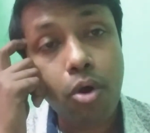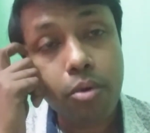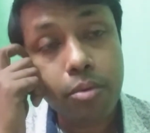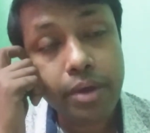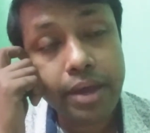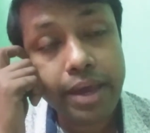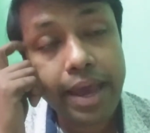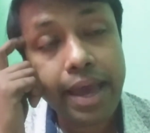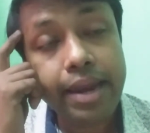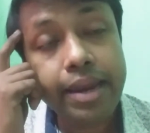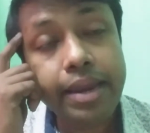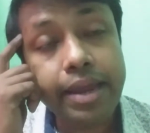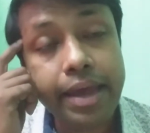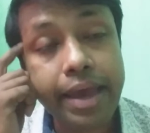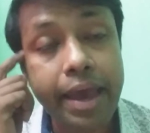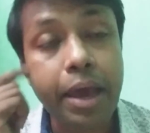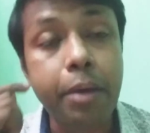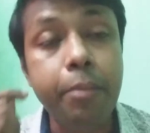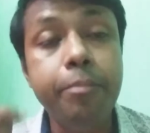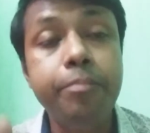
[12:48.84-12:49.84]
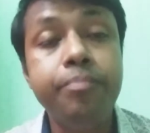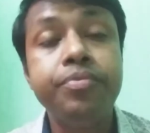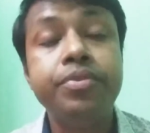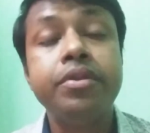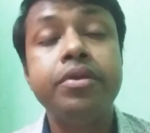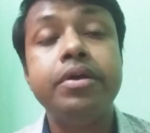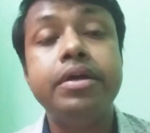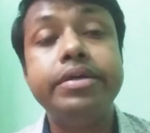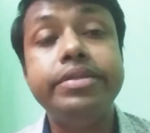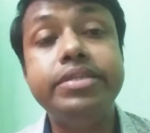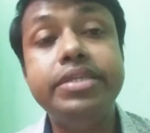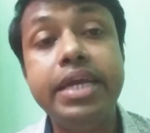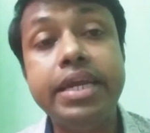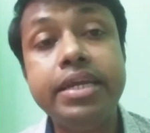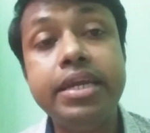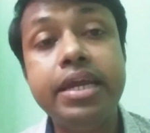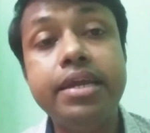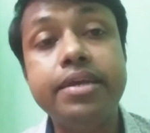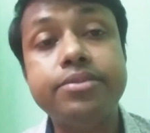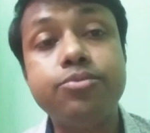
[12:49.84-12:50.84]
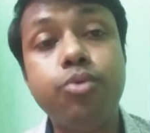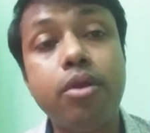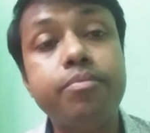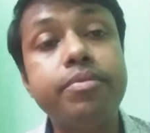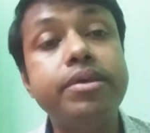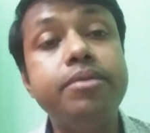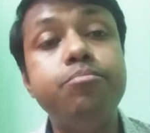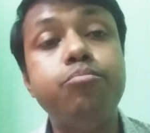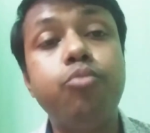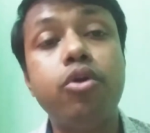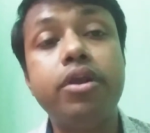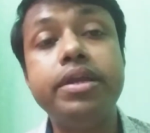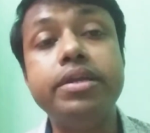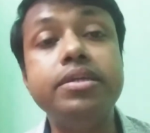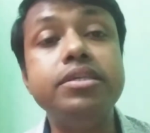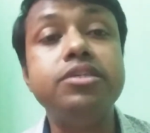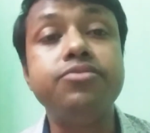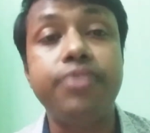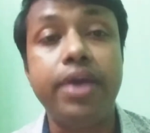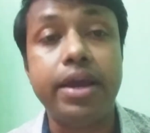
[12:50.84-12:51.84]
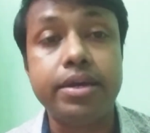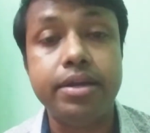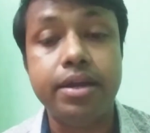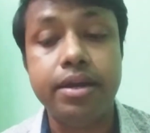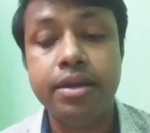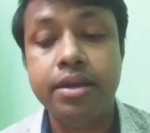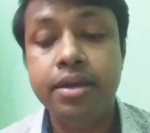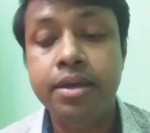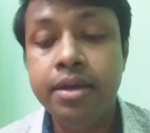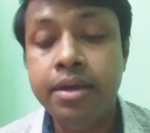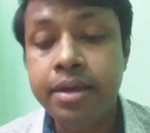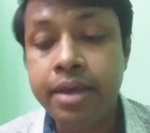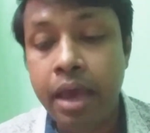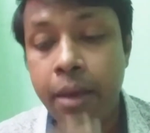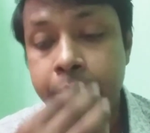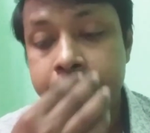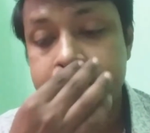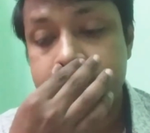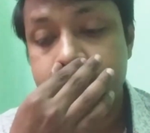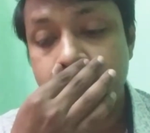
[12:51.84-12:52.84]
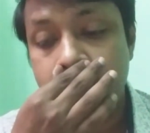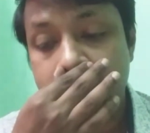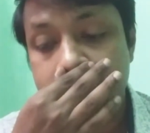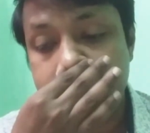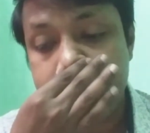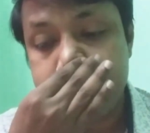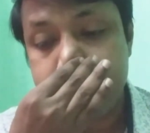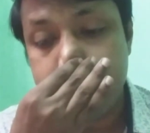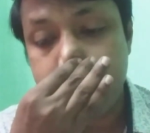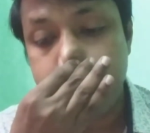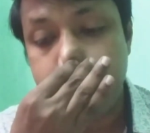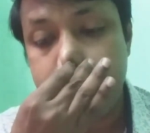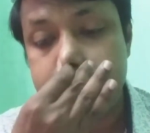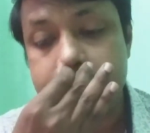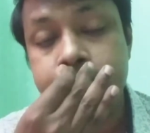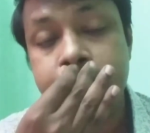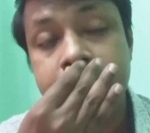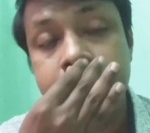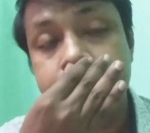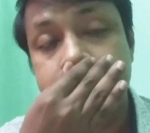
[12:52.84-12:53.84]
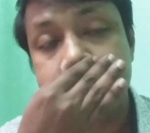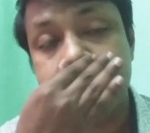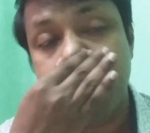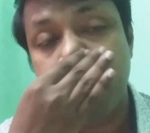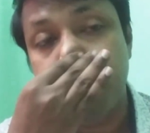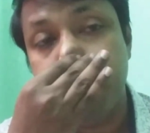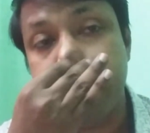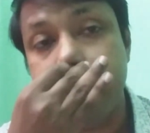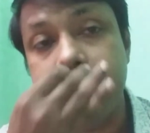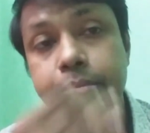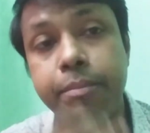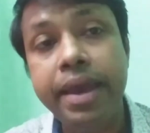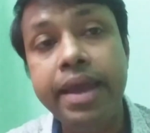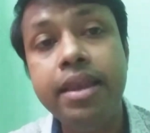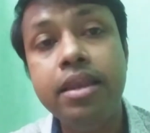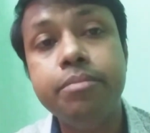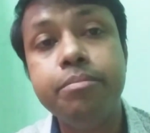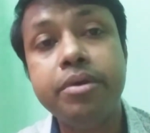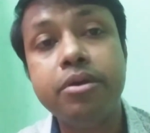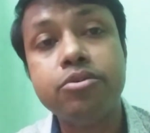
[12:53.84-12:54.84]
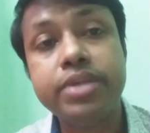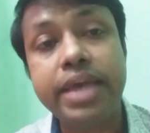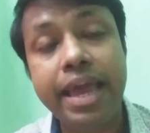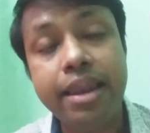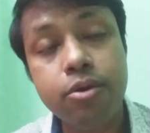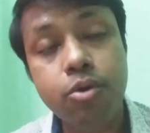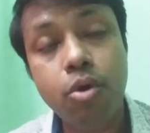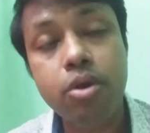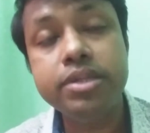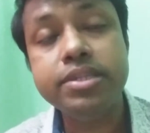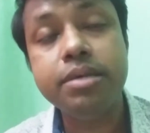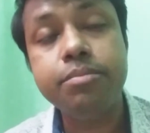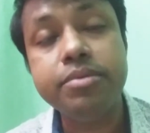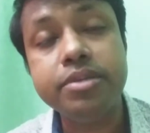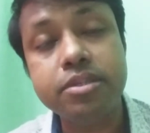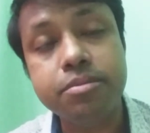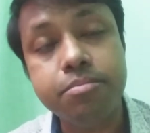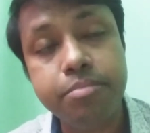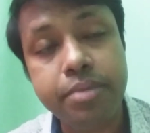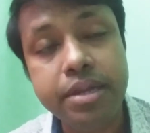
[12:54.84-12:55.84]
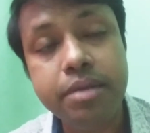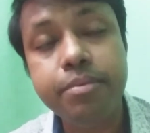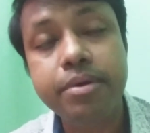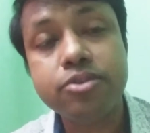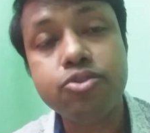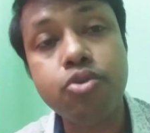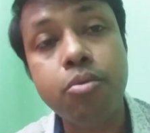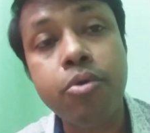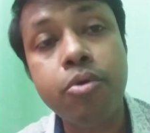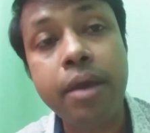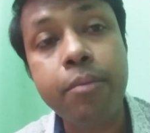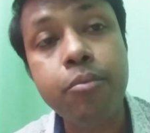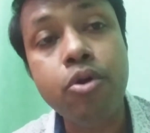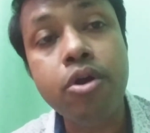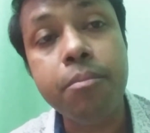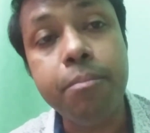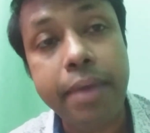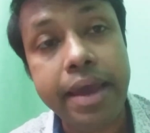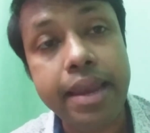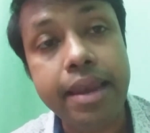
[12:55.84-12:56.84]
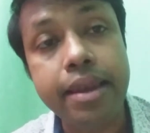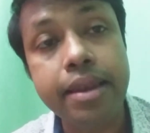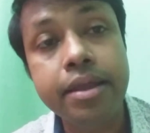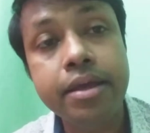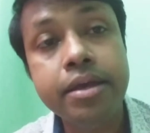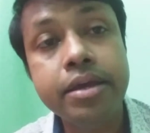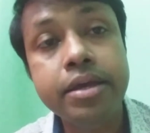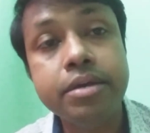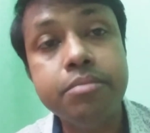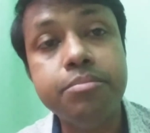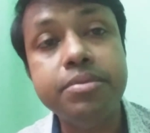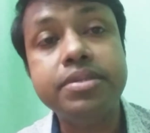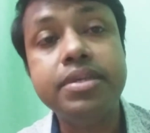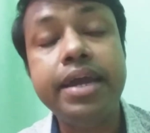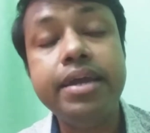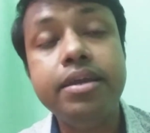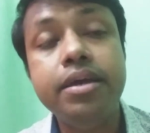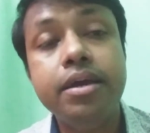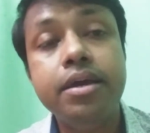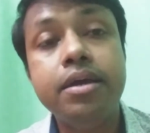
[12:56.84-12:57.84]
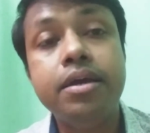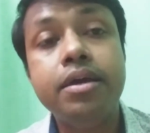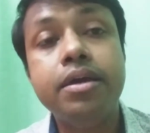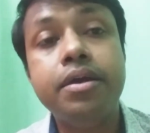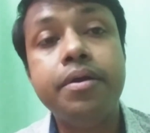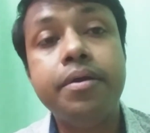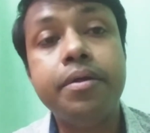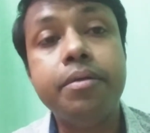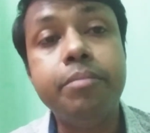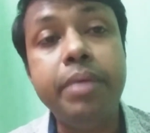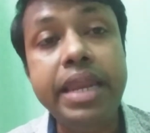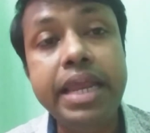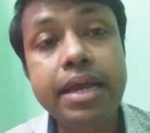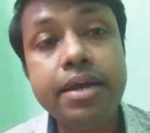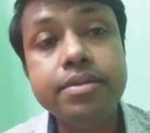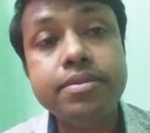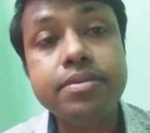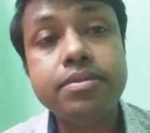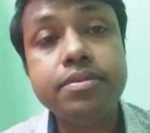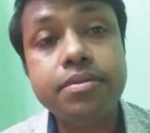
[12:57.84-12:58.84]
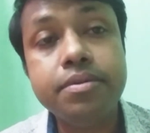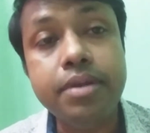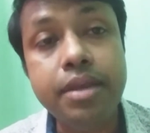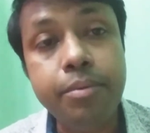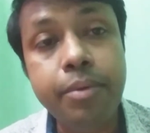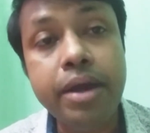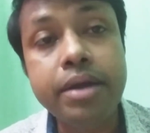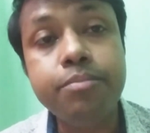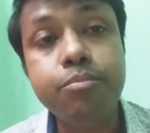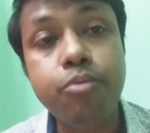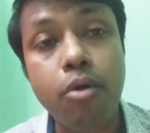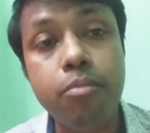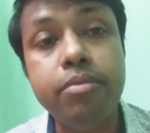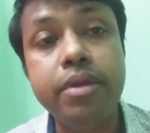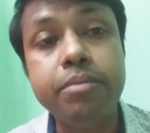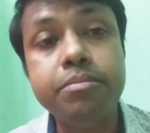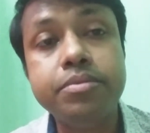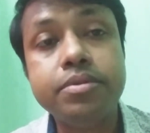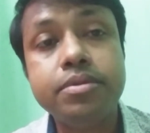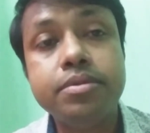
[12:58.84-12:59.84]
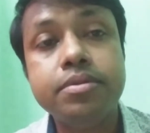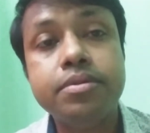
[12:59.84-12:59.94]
can have gender as one of the important risk factor. Hepatocellular carcinoma is very much common in male because alcoholism is very much common among male. Besides, various liver problems